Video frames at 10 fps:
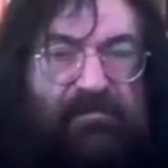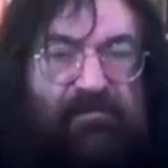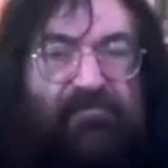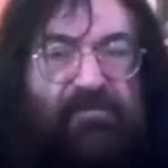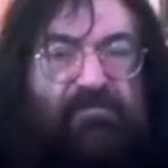
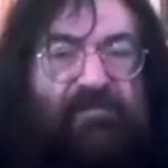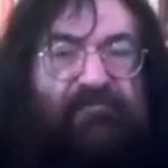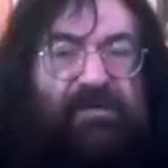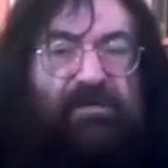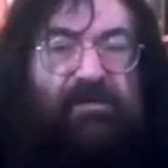of
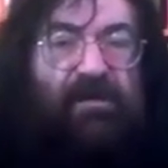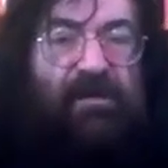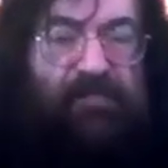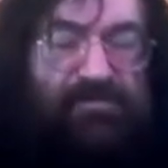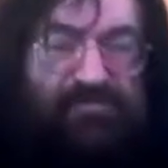horrific
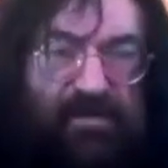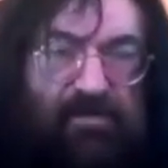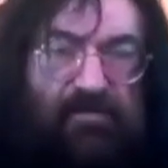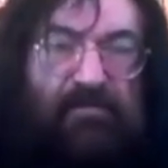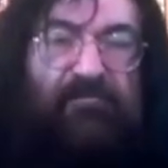
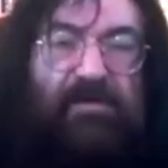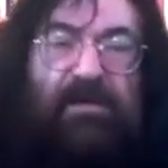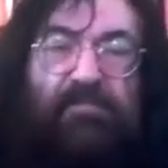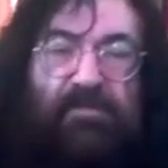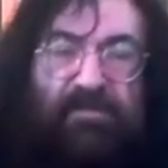betrayal of
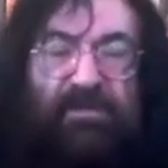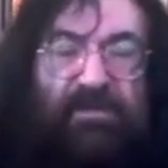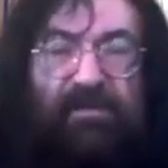neighbors.